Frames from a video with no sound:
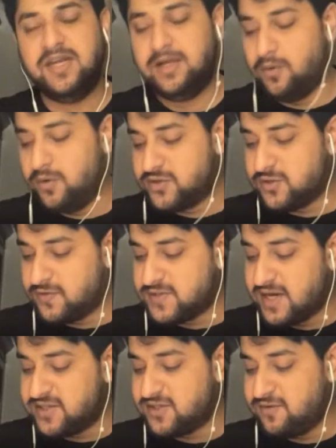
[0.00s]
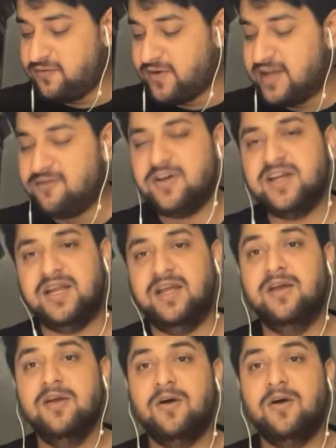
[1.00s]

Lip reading: recourse of Section 51A